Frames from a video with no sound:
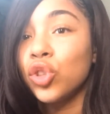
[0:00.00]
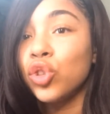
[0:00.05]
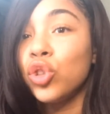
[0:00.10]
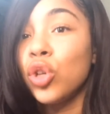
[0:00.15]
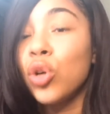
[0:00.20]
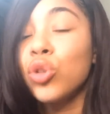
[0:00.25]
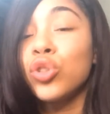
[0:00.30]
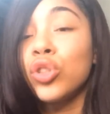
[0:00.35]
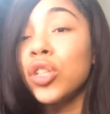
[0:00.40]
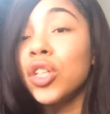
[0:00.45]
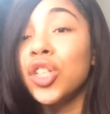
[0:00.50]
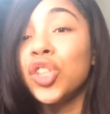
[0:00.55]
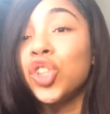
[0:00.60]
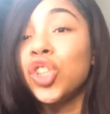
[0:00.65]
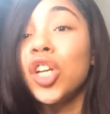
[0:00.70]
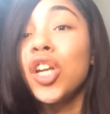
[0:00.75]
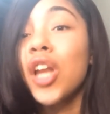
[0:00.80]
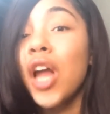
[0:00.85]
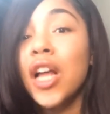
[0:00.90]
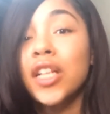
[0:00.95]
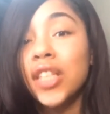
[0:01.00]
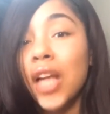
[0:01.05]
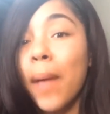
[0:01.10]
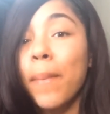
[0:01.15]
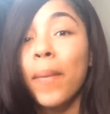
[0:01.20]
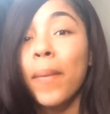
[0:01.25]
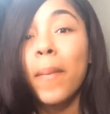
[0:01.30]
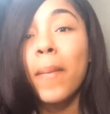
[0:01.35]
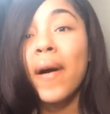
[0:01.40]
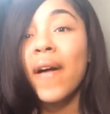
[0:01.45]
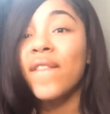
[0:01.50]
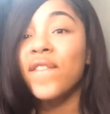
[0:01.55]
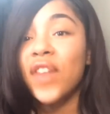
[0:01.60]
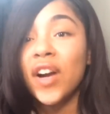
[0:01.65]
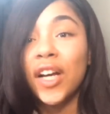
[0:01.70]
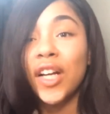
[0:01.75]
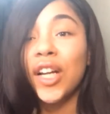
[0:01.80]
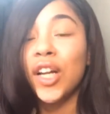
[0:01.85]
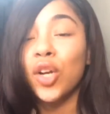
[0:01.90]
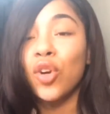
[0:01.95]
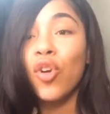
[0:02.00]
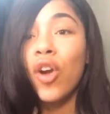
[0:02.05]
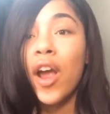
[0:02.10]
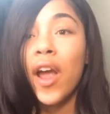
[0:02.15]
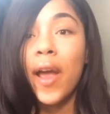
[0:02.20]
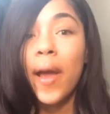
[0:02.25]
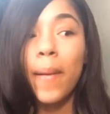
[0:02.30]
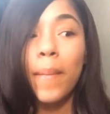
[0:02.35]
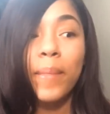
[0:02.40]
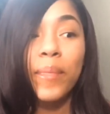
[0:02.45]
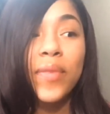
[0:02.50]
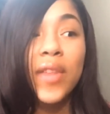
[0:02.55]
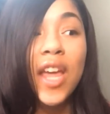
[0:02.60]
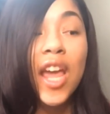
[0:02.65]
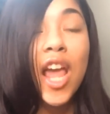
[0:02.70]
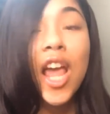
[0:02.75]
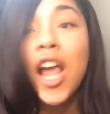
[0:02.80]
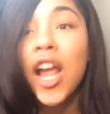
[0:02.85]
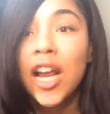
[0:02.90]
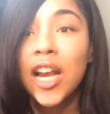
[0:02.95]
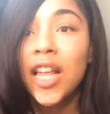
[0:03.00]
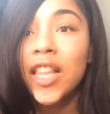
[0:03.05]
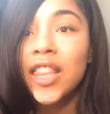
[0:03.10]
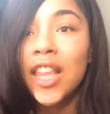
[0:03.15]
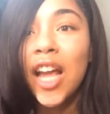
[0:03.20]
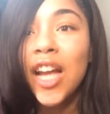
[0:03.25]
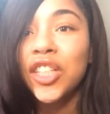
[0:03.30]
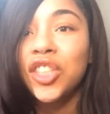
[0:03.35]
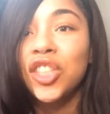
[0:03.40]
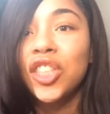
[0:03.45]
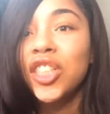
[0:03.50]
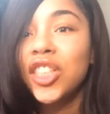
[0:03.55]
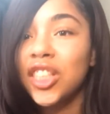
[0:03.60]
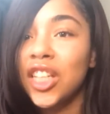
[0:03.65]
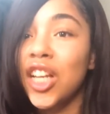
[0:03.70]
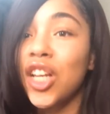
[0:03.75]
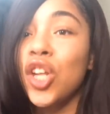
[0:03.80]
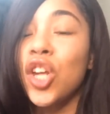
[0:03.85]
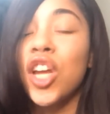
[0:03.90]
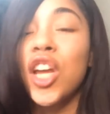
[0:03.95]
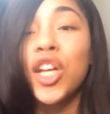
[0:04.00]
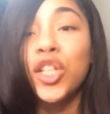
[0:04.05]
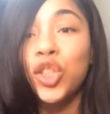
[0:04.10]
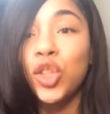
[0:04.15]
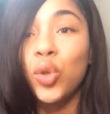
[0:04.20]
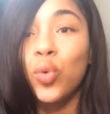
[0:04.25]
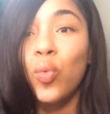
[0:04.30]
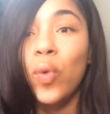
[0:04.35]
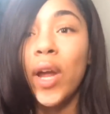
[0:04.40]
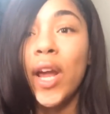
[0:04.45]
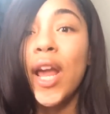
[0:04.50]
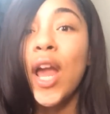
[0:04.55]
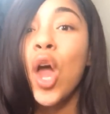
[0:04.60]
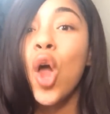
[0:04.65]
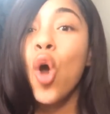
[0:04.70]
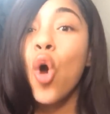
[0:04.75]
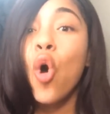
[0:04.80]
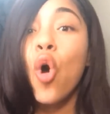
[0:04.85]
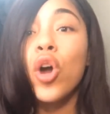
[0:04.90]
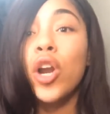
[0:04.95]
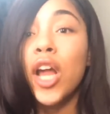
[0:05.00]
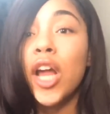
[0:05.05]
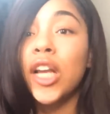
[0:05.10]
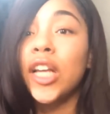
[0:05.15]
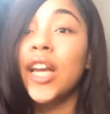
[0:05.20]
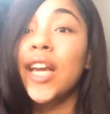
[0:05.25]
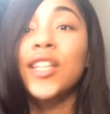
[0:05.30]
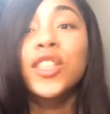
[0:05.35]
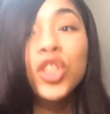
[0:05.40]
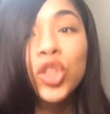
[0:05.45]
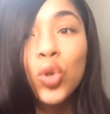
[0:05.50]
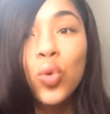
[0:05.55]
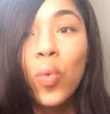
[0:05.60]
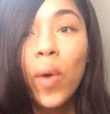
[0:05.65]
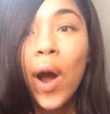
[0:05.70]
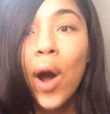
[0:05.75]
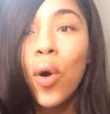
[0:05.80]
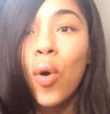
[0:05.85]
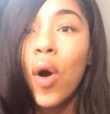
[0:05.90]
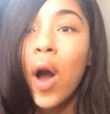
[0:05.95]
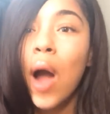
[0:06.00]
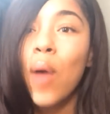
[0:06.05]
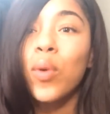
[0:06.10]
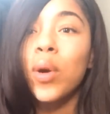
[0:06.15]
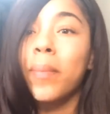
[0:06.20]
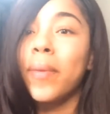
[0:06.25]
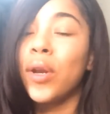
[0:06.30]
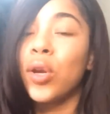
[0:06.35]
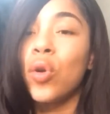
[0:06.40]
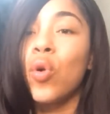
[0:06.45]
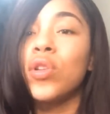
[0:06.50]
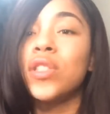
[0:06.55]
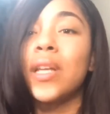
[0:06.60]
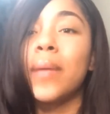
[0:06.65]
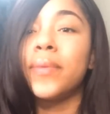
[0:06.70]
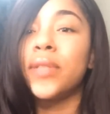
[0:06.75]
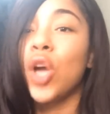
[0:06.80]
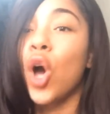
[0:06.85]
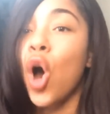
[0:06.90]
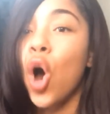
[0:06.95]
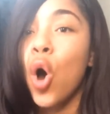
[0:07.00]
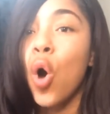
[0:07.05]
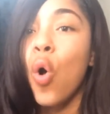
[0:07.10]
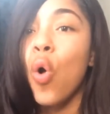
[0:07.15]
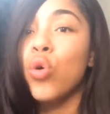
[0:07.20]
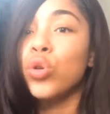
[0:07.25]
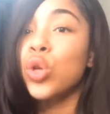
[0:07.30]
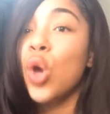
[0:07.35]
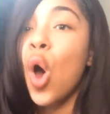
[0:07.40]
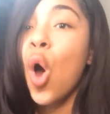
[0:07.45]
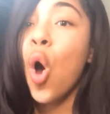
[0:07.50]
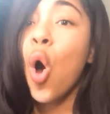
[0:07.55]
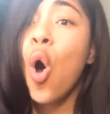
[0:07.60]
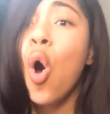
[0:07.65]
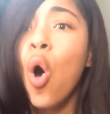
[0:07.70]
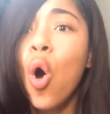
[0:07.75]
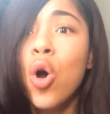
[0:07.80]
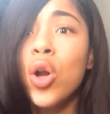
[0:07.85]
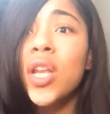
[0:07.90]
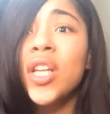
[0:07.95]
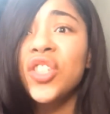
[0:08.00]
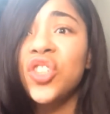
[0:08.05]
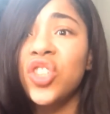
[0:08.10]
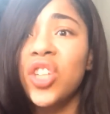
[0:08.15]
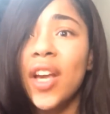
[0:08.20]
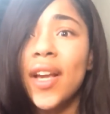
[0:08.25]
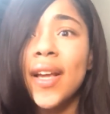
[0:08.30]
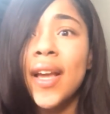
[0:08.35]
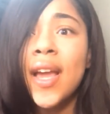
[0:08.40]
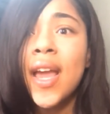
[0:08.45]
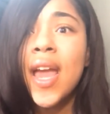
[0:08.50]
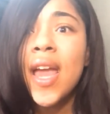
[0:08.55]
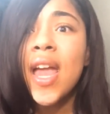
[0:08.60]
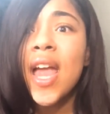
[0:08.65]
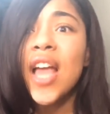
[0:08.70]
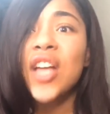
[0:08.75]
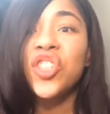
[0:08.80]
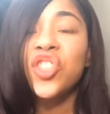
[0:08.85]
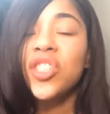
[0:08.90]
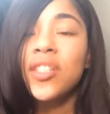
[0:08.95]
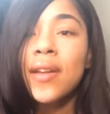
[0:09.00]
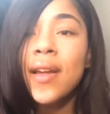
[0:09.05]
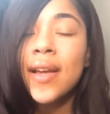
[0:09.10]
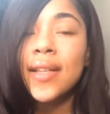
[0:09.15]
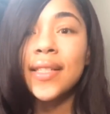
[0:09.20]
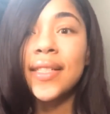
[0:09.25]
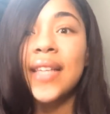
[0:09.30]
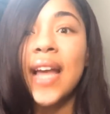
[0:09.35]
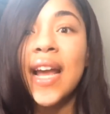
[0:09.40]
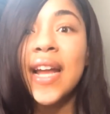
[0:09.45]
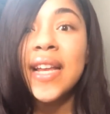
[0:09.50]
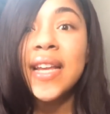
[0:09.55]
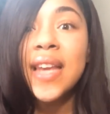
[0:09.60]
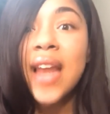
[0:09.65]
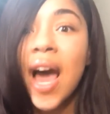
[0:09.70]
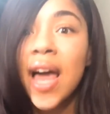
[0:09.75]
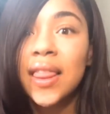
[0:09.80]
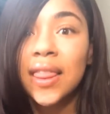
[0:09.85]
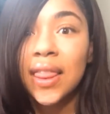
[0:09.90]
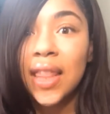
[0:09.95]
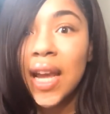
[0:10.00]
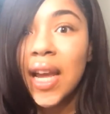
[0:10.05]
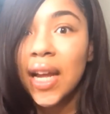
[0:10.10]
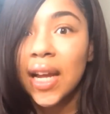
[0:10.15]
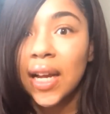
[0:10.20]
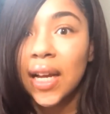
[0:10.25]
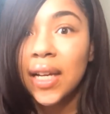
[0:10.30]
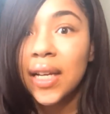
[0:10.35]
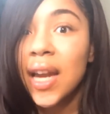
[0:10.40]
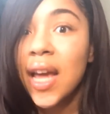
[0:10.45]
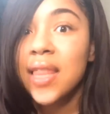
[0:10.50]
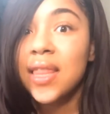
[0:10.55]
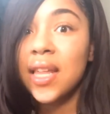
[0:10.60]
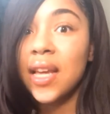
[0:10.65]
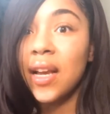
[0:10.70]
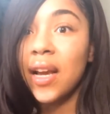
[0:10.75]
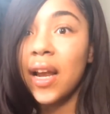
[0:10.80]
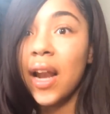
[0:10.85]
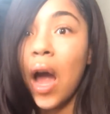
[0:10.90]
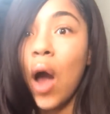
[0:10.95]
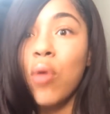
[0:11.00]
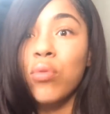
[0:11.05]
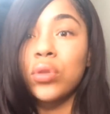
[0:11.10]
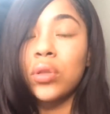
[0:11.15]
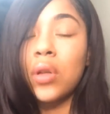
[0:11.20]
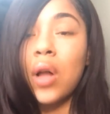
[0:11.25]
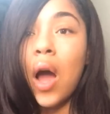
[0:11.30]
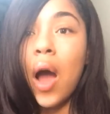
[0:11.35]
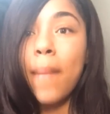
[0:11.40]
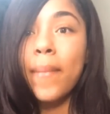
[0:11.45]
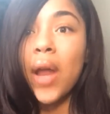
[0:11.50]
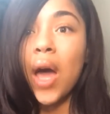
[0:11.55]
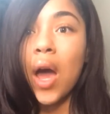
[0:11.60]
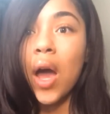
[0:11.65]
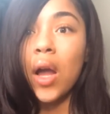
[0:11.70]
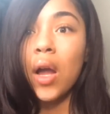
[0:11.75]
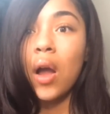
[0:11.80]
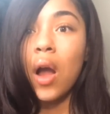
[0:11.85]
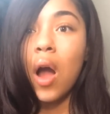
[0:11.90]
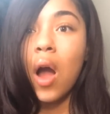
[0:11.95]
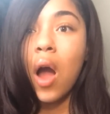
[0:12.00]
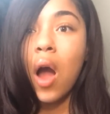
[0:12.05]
usually she that type of motherfucker to grab anything she see to hit you with, all that cuss you out. I would have been all types of hoes, all this shit. And she didn't say nothing, nothing. And I was, I'm like,